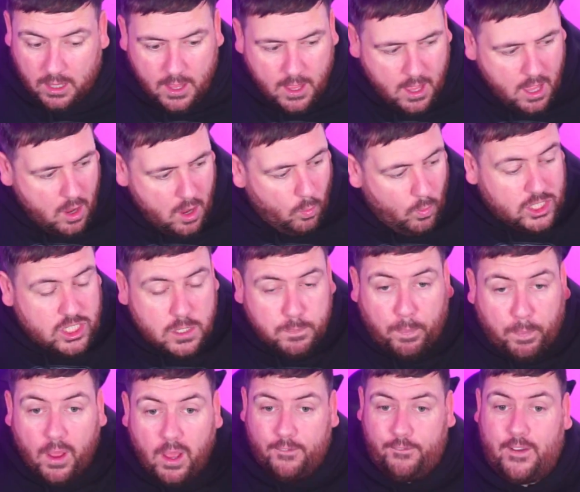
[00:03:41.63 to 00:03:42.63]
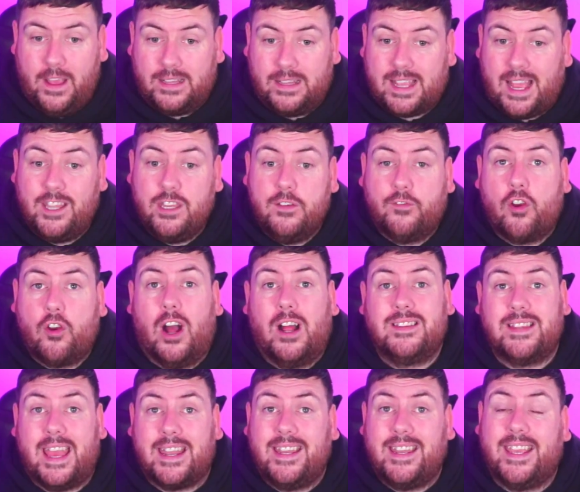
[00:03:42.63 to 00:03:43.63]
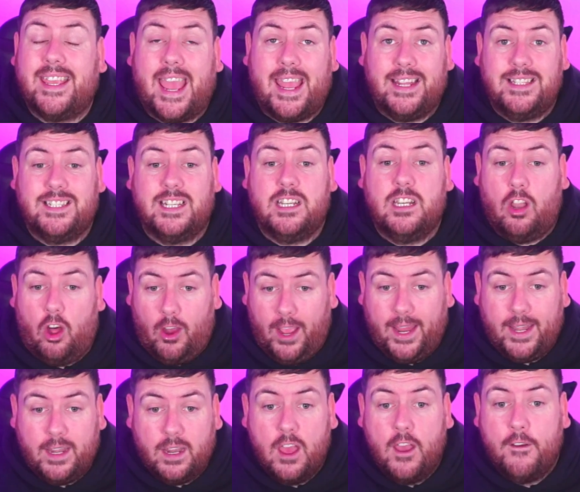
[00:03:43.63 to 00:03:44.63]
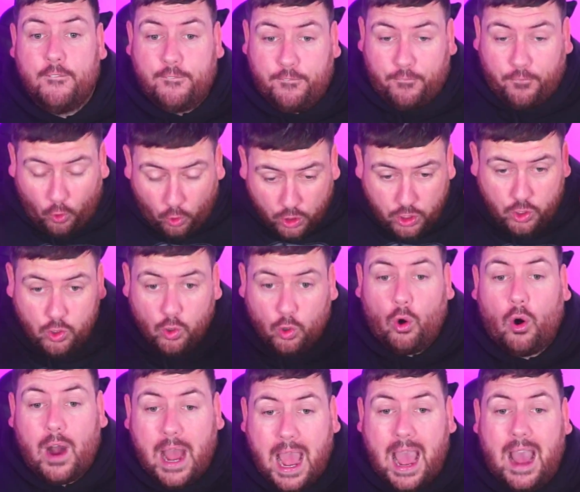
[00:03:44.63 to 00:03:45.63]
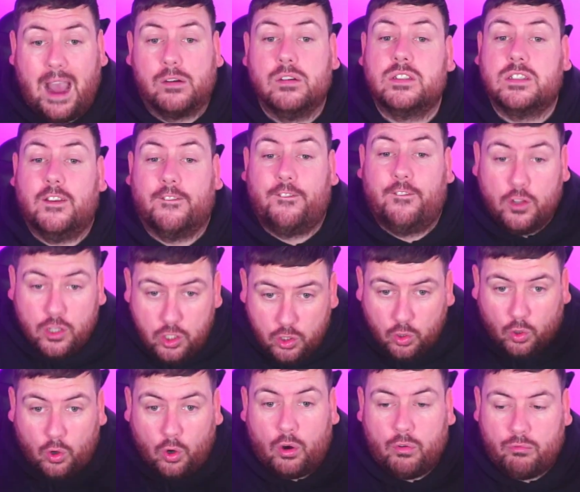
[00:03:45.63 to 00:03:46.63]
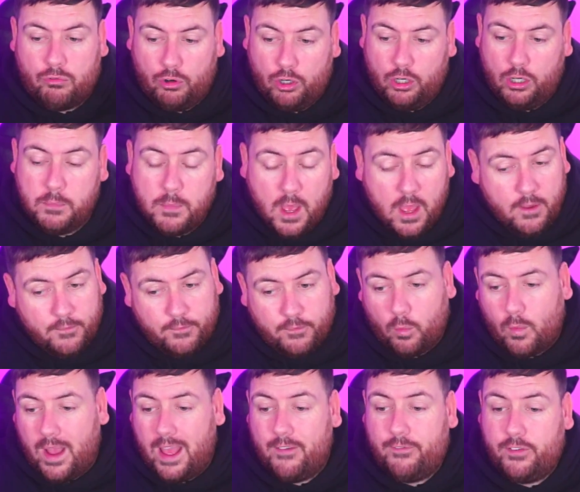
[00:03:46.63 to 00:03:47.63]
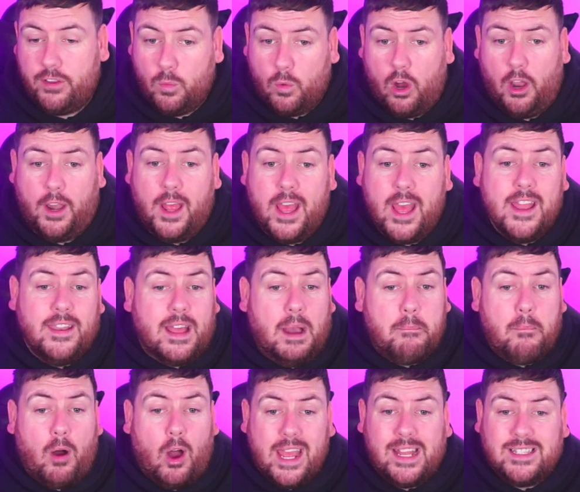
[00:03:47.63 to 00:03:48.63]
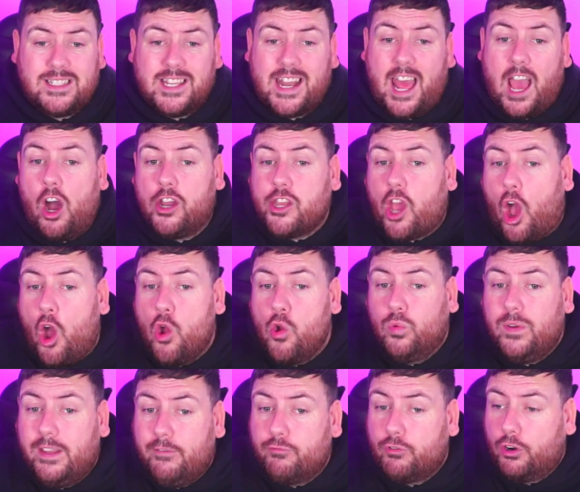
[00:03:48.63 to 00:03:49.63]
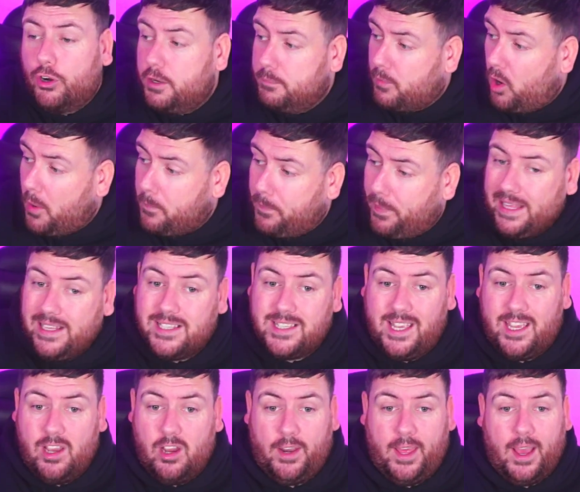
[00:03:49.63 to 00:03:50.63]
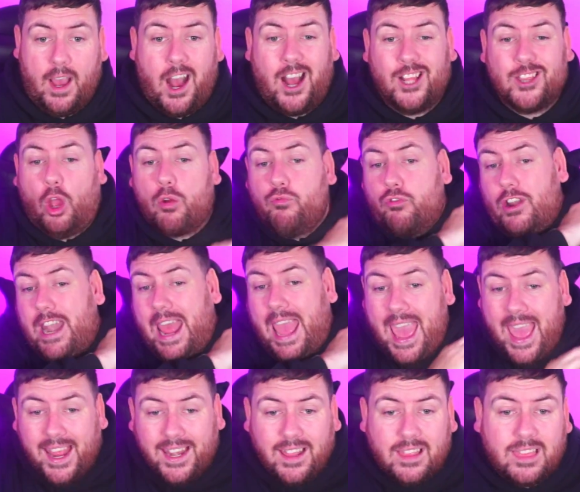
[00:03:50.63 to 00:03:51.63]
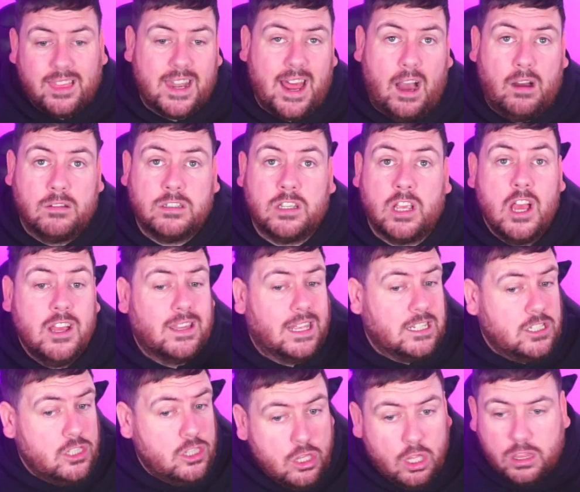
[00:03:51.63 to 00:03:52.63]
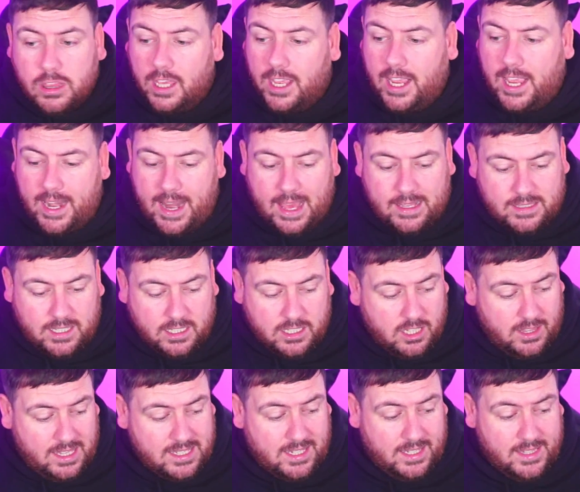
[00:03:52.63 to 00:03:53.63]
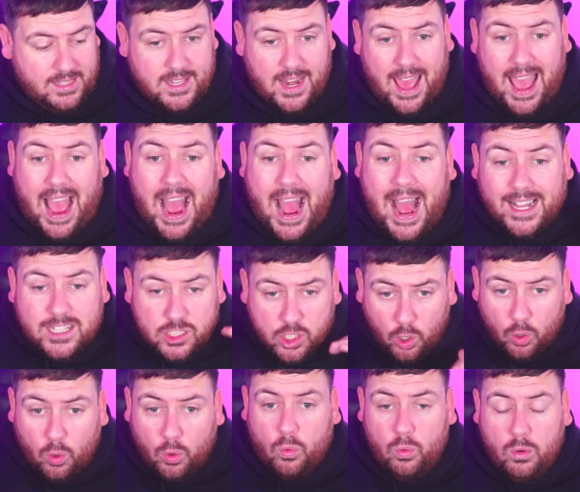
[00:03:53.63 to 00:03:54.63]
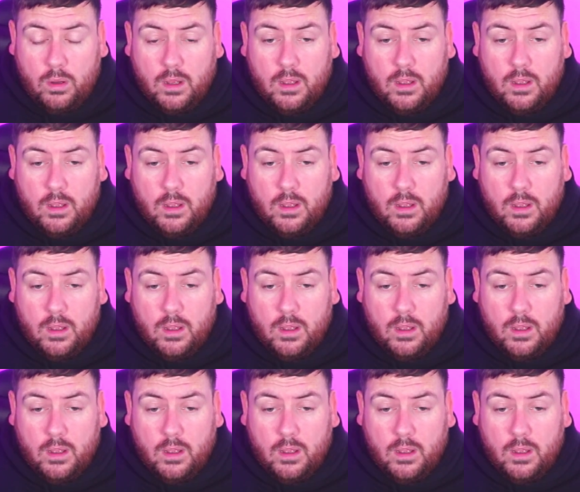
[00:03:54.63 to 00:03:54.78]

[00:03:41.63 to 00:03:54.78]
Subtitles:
which is perfect. And you've got a dedicated line for your house, for your room, for whatever you want. Now, my internet, I only run my PC on it. I don't run anything else. There's nothing connected to this internet at all.